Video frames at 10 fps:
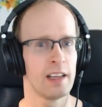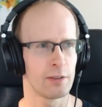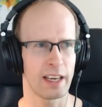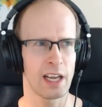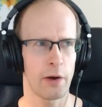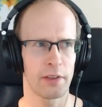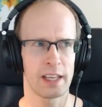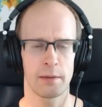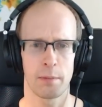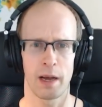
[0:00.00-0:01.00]
Right now, I
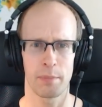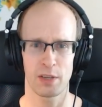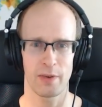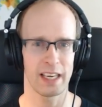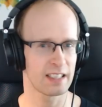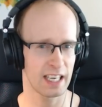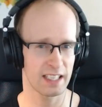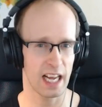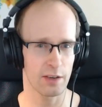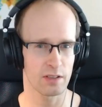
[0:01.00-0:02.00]
think my bitrate is
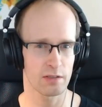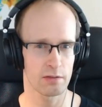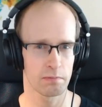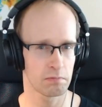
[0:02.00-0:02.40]
6,000